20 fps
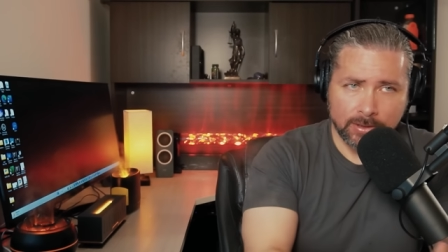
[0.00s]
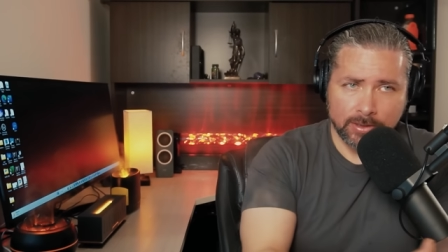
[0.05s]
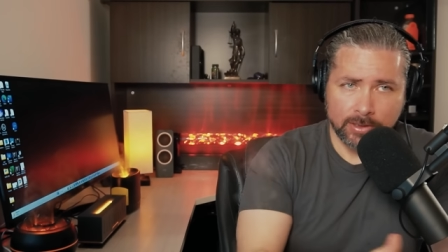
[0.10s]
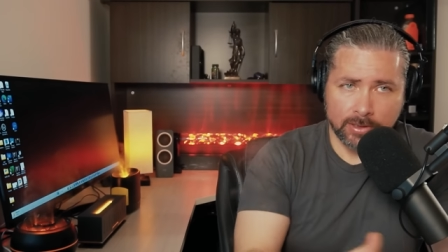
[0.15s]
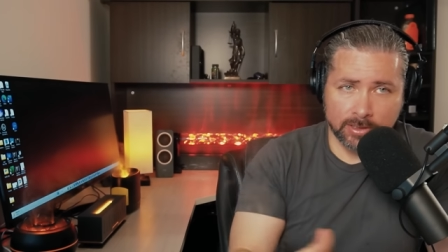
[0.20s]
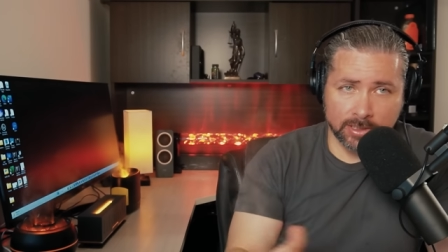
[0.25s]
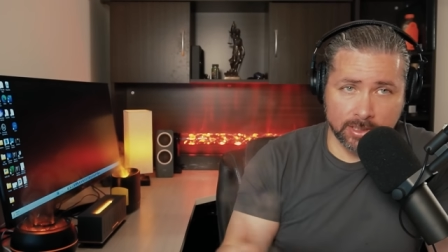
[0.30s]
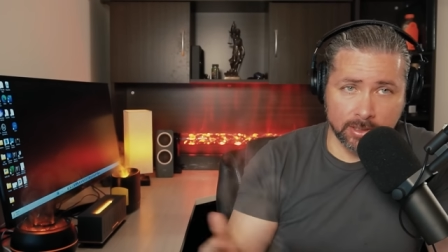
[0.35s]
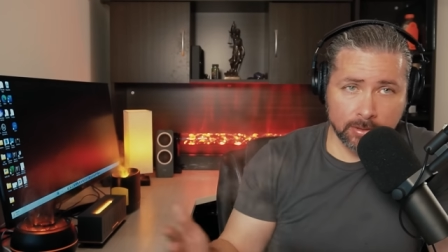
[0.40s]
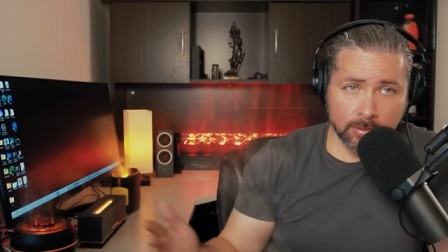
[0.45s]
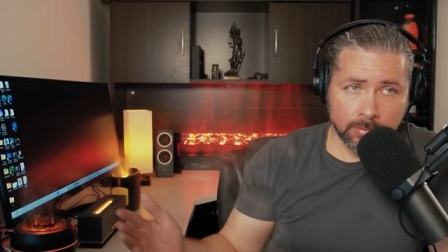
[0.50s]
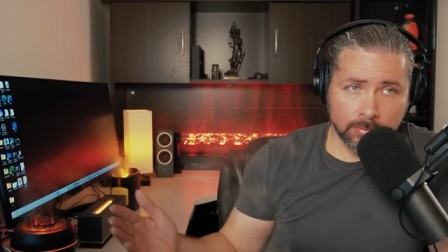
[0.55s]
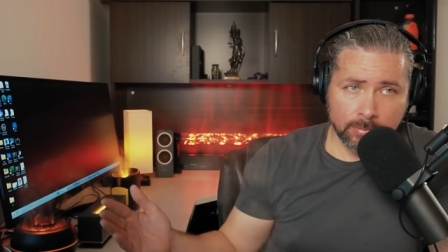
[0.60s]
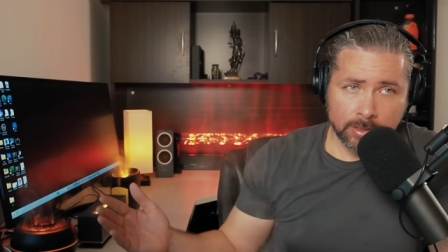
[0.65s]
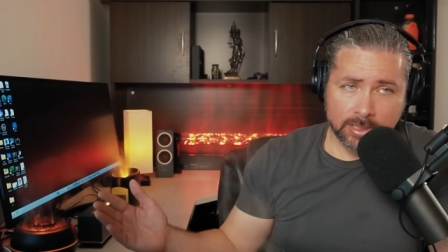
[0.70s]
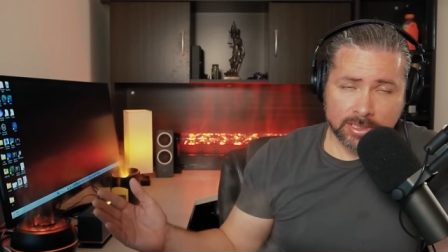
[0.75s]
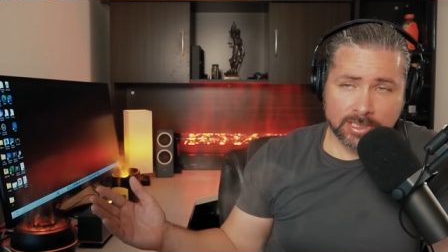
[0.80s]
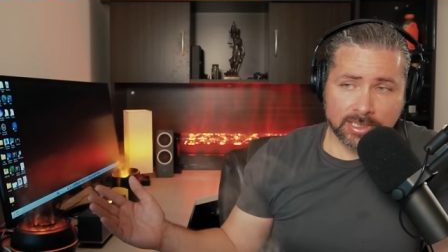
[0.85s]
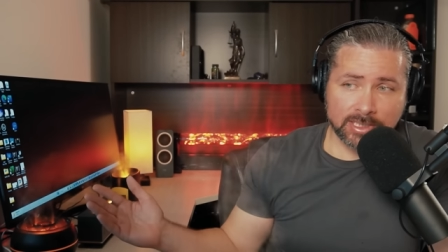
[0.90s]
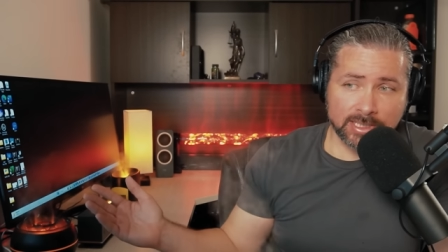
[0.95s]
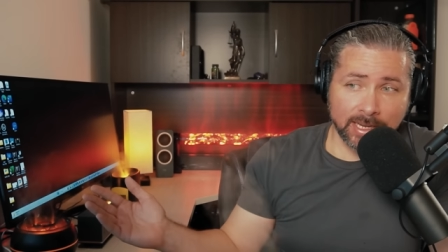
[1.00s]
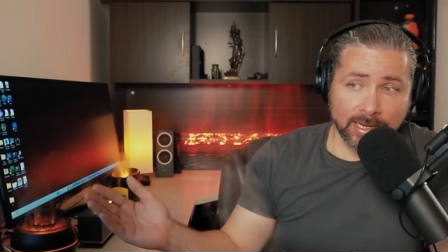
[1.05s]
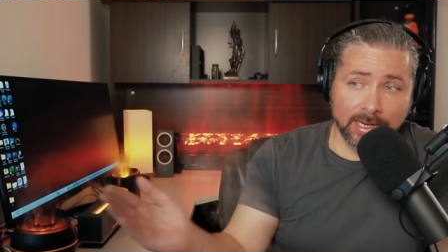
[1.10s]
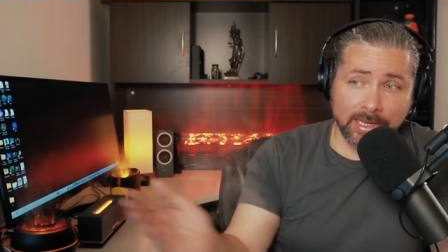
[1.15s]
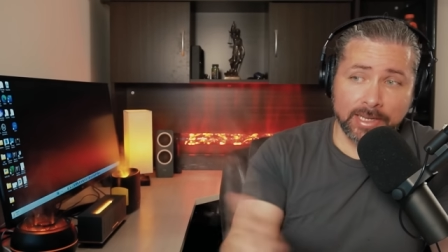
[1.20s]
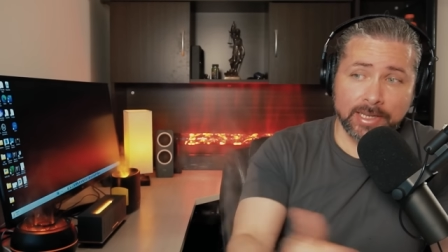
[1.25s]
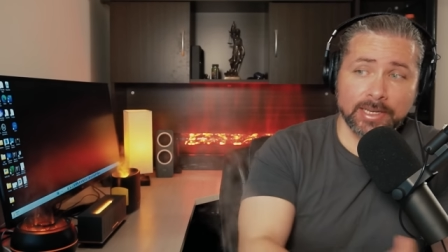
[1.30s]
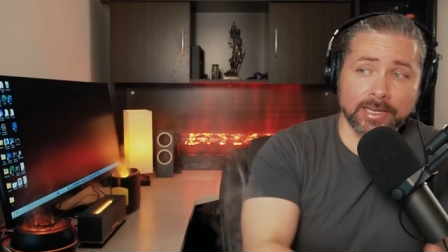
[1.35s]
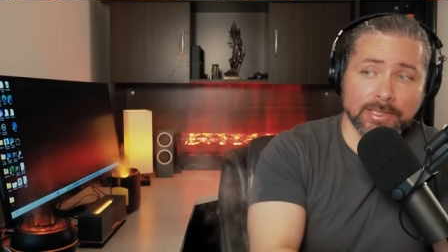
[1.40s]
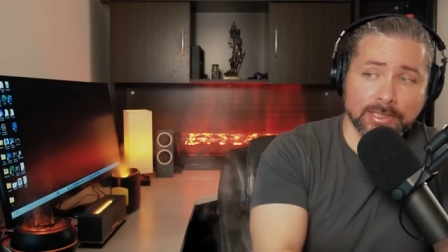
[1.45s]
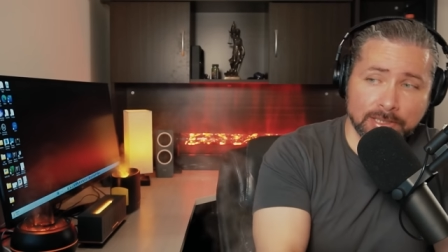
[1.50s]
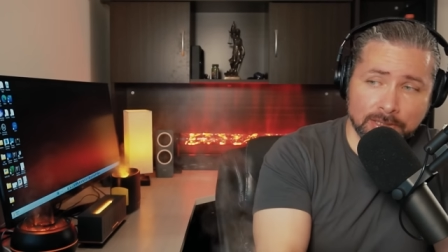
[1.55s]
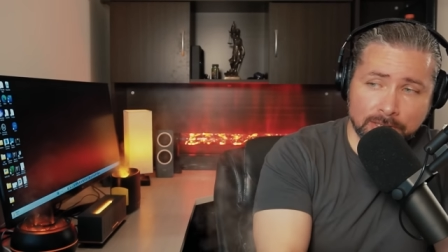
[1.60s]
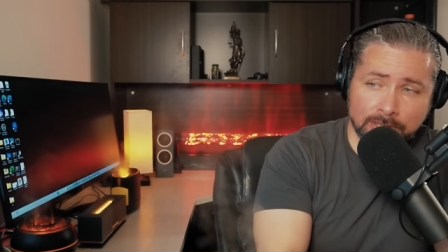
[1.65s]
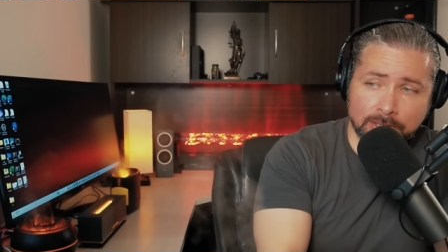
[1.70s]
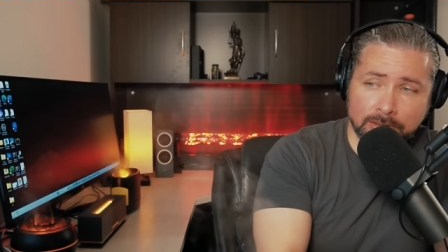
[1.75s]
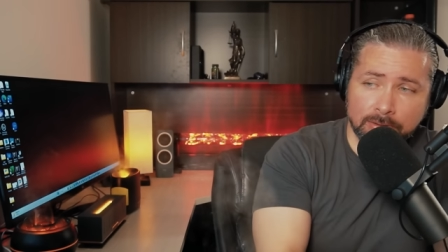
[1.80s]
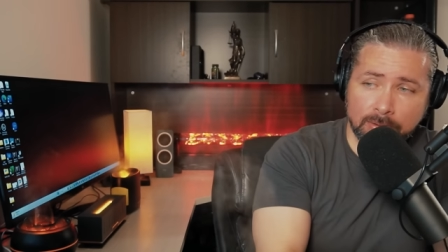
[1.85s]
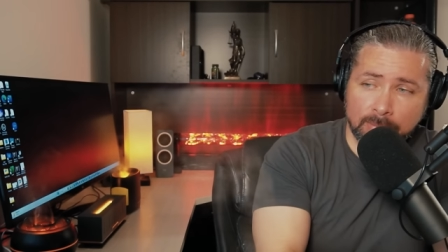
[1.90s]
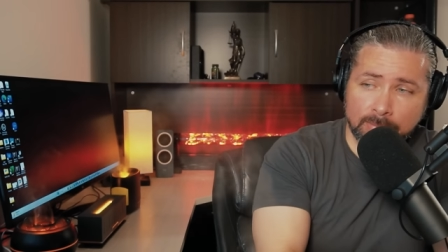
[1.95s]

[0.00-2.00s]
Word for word: you're still sending it to you.